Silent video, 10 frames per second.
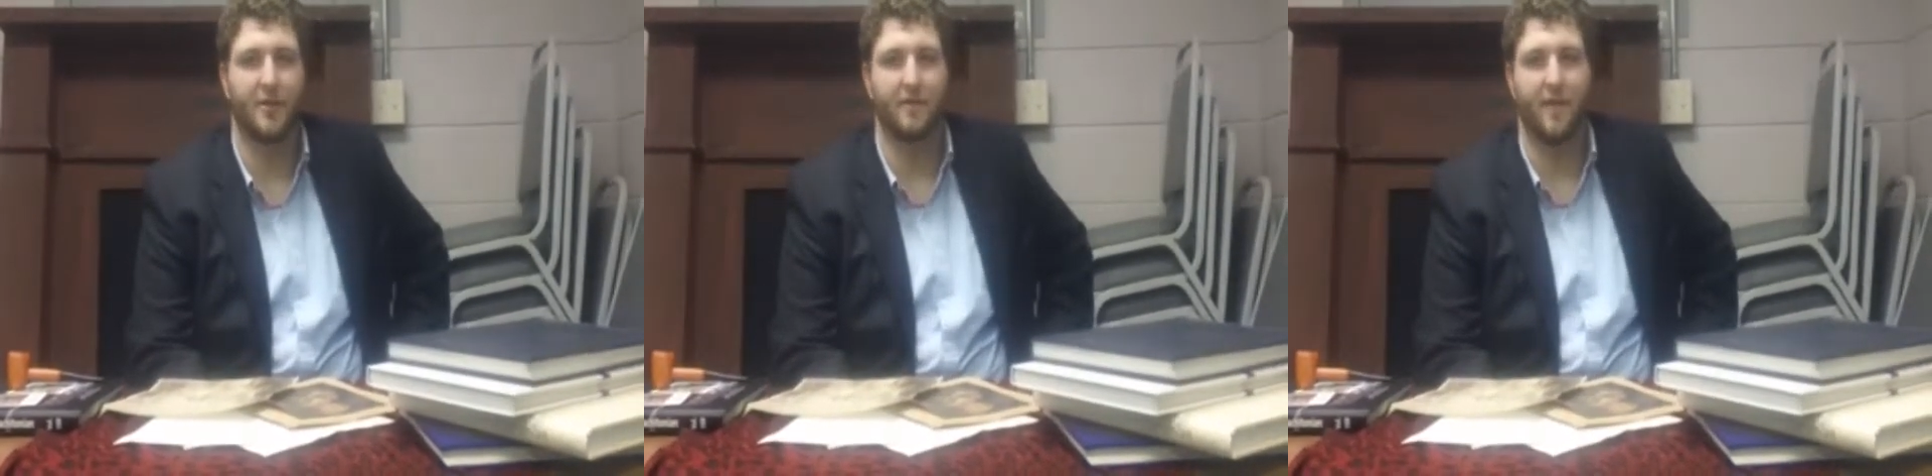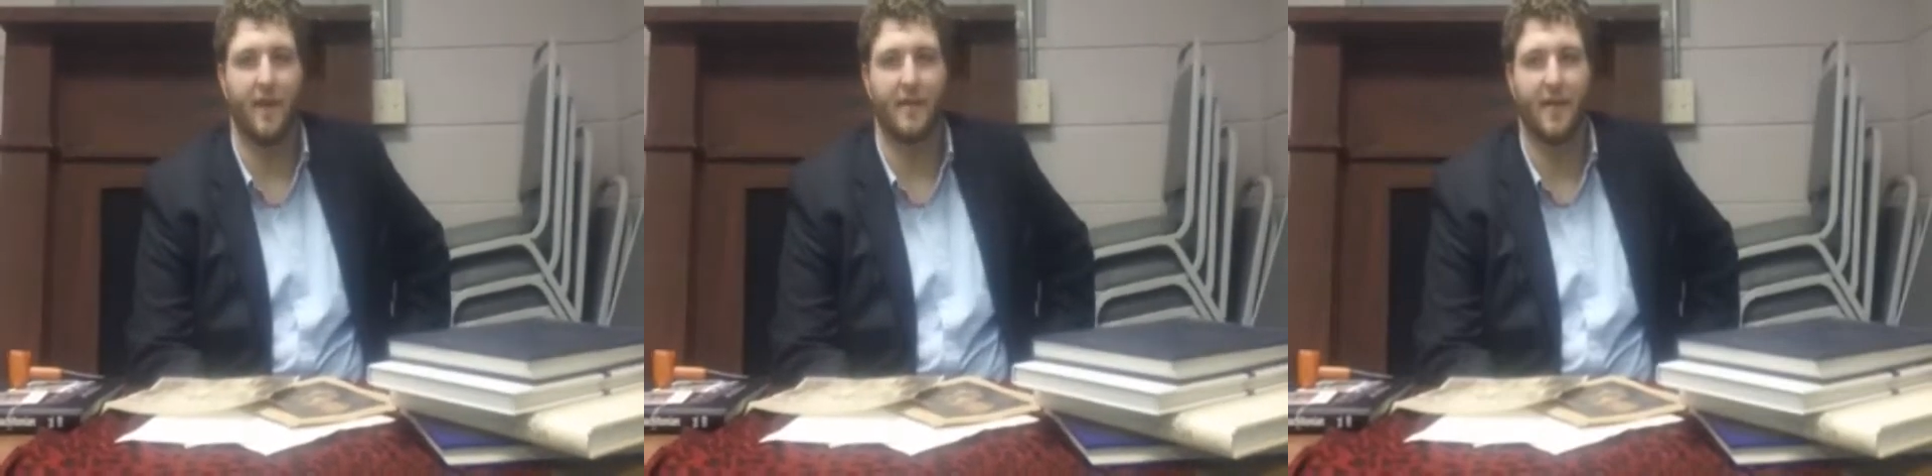In
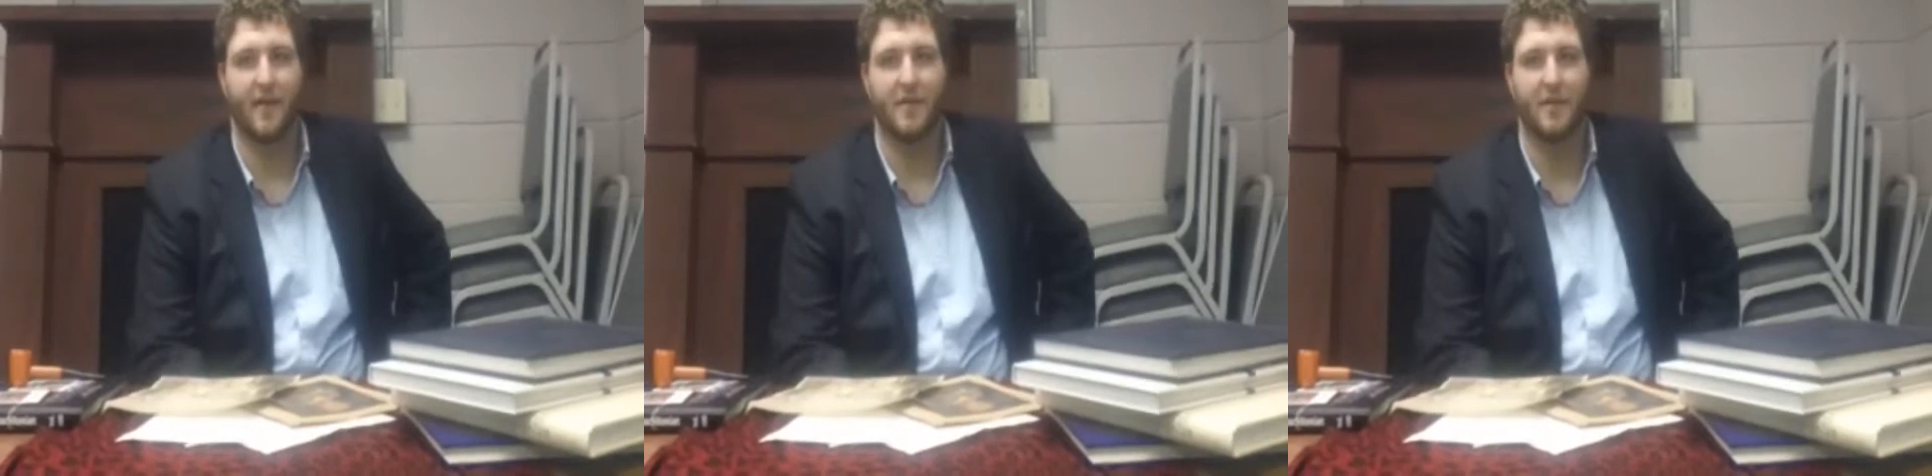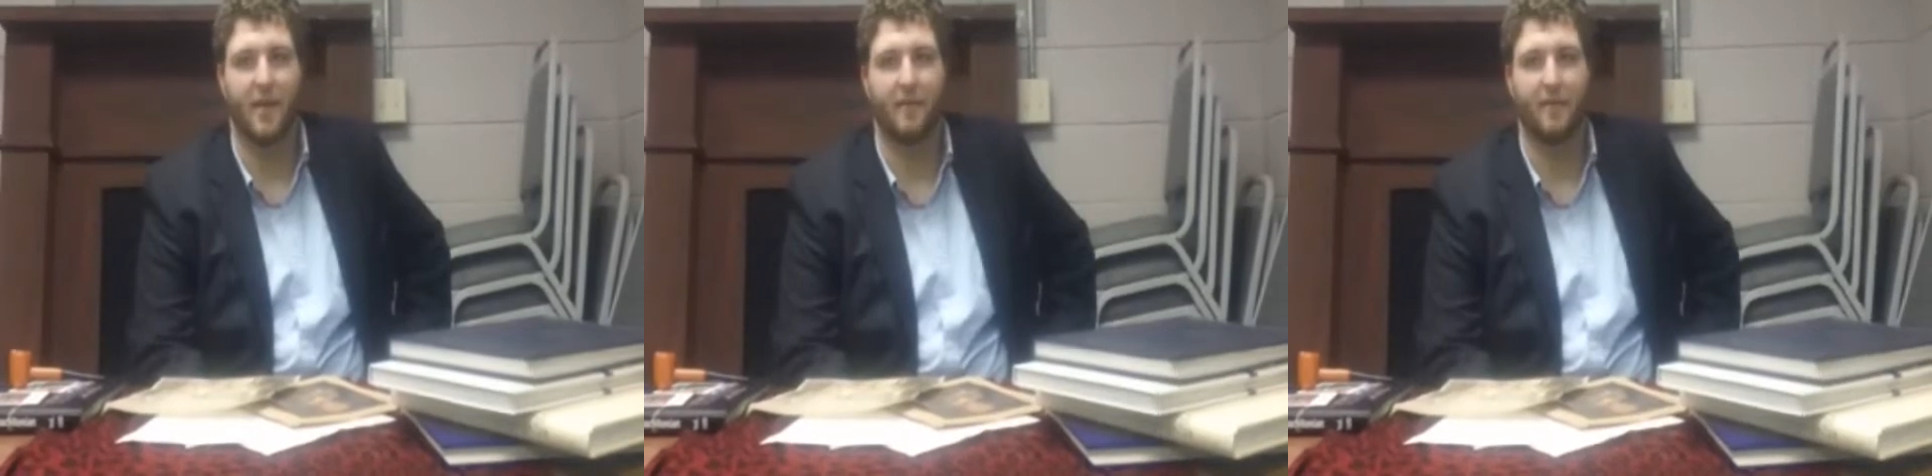fact, it has
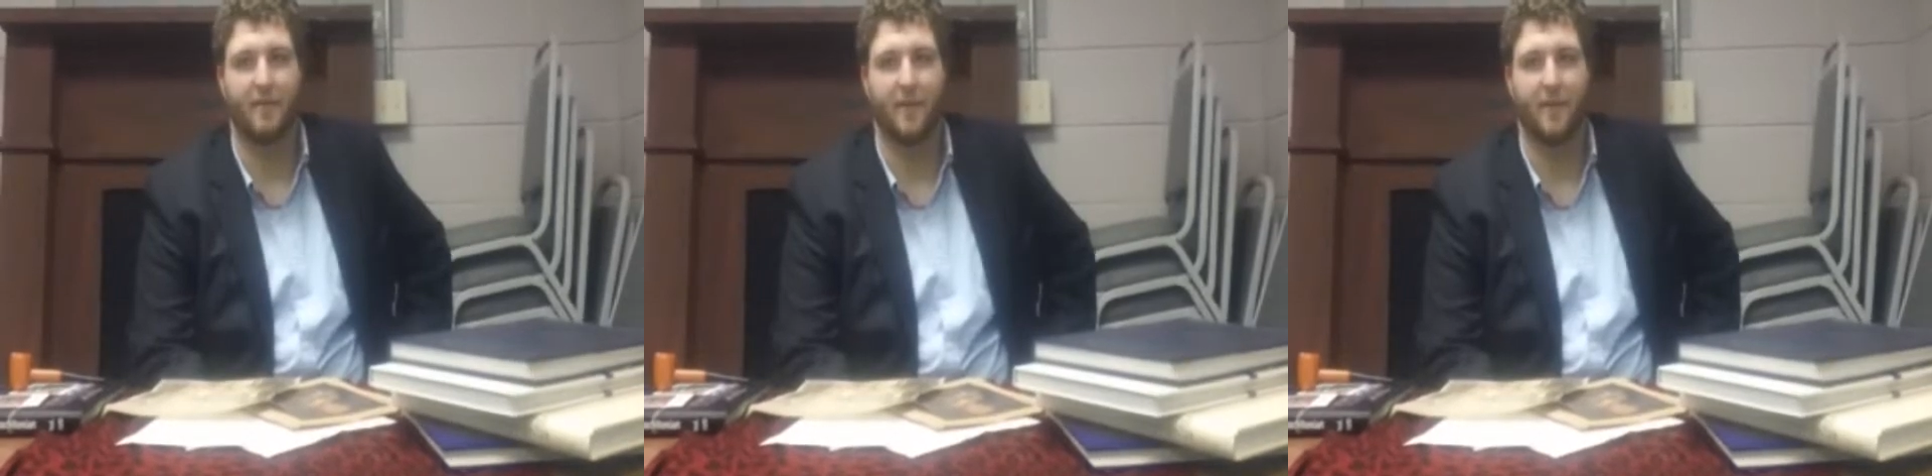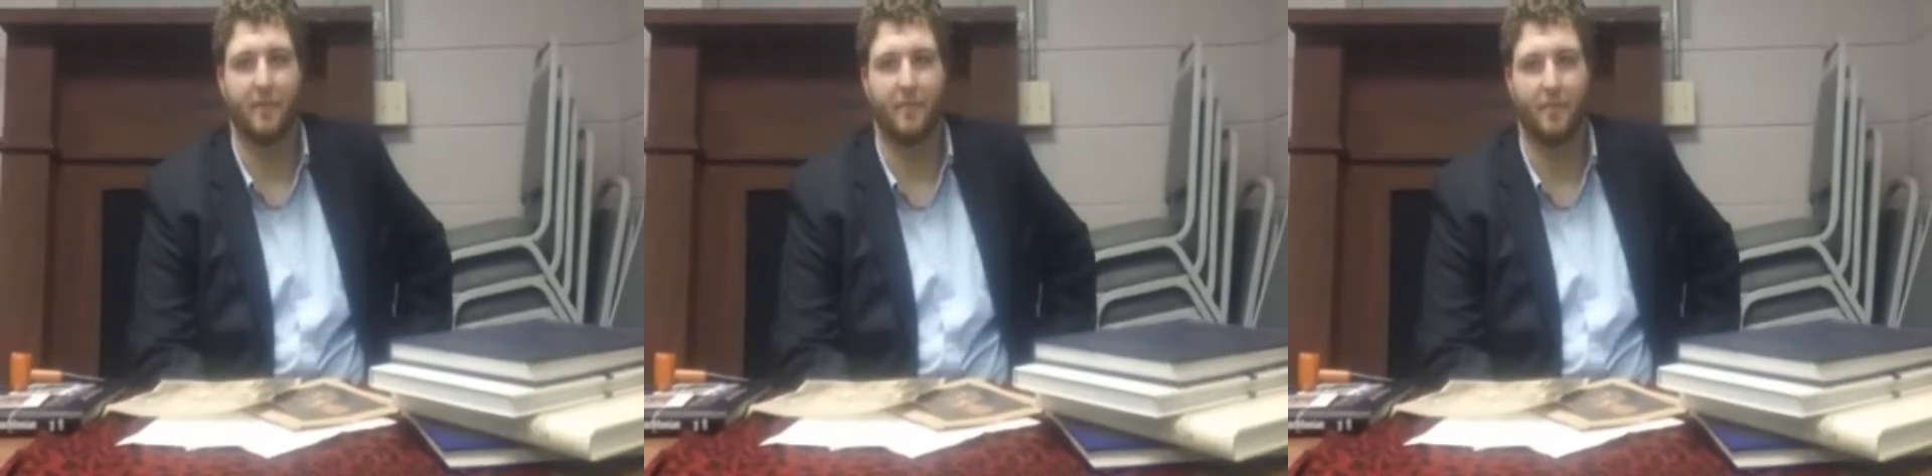shaped the
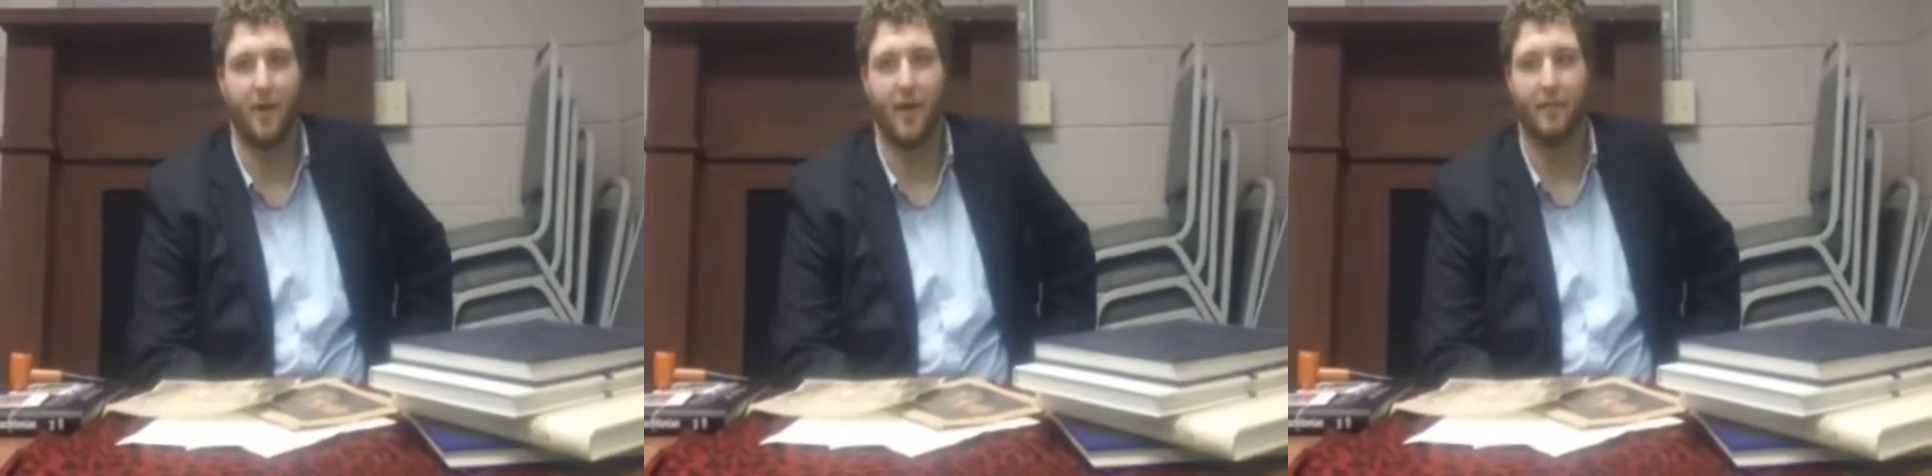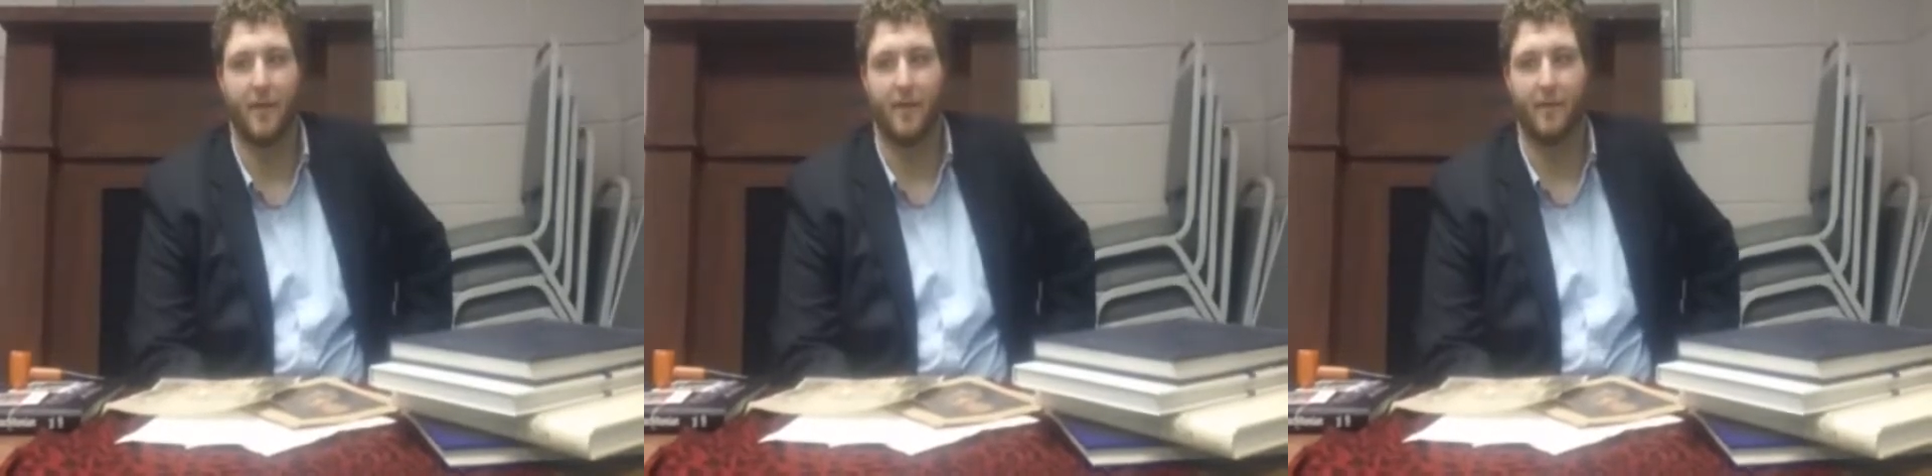very way
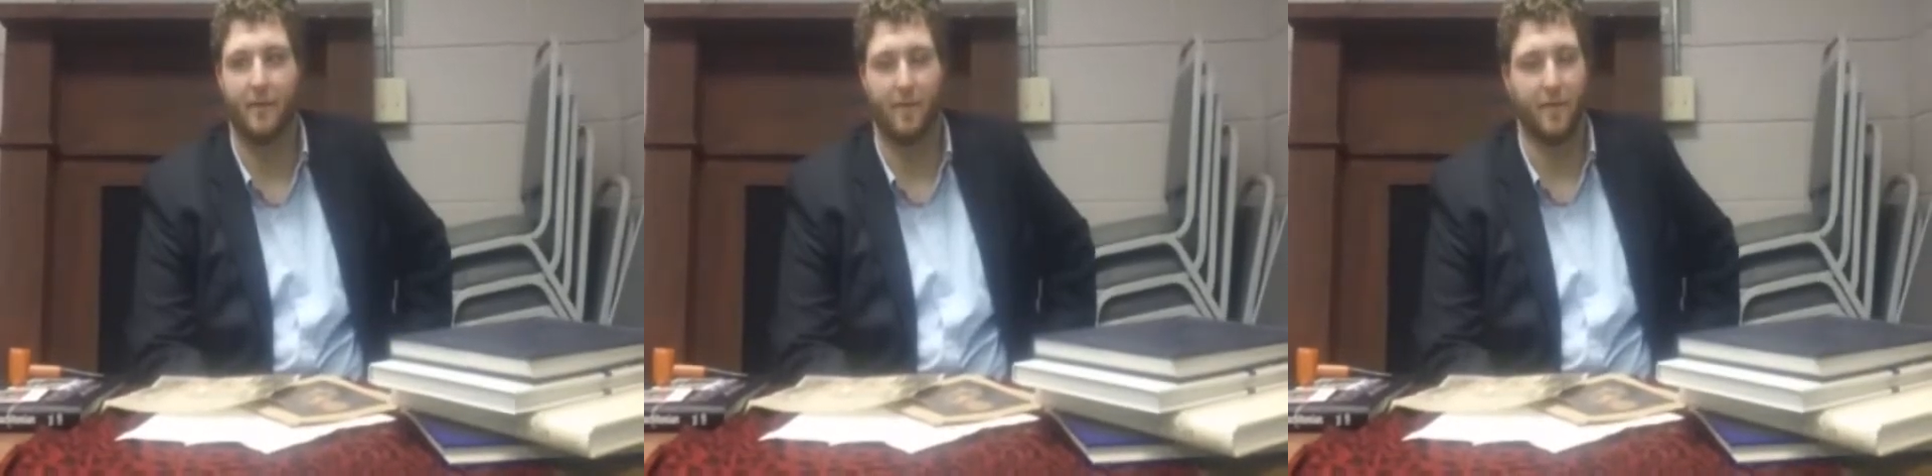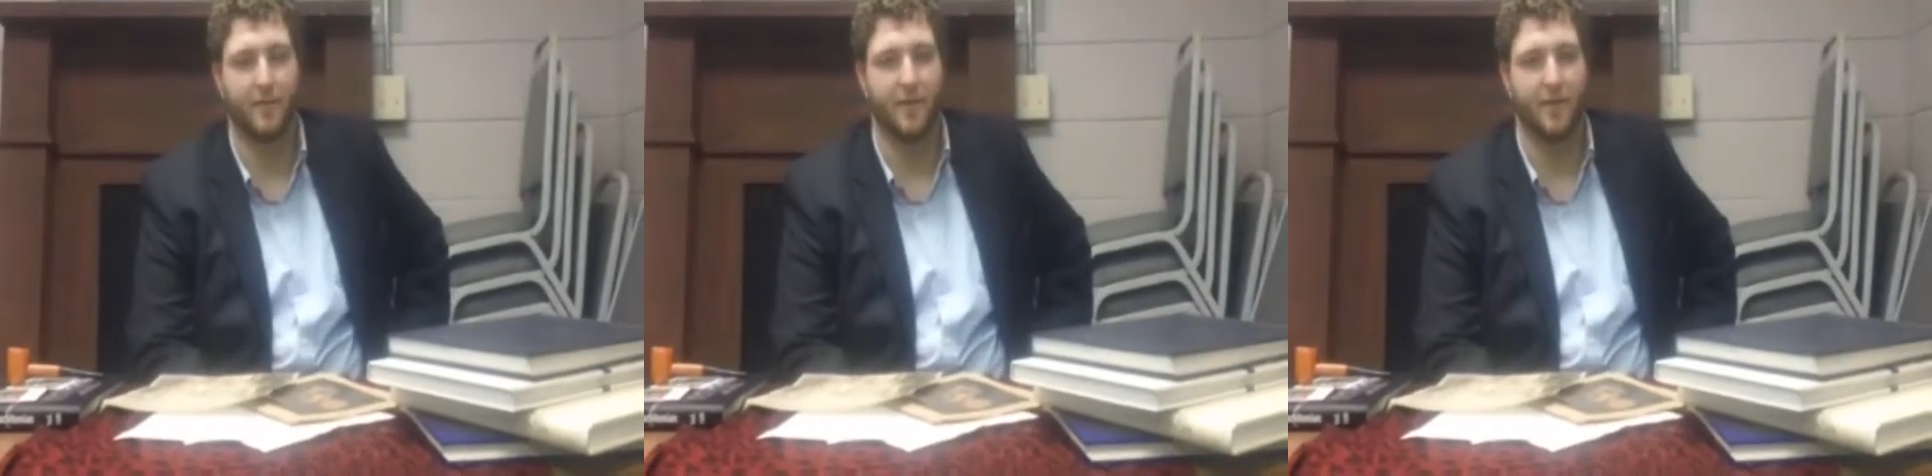we view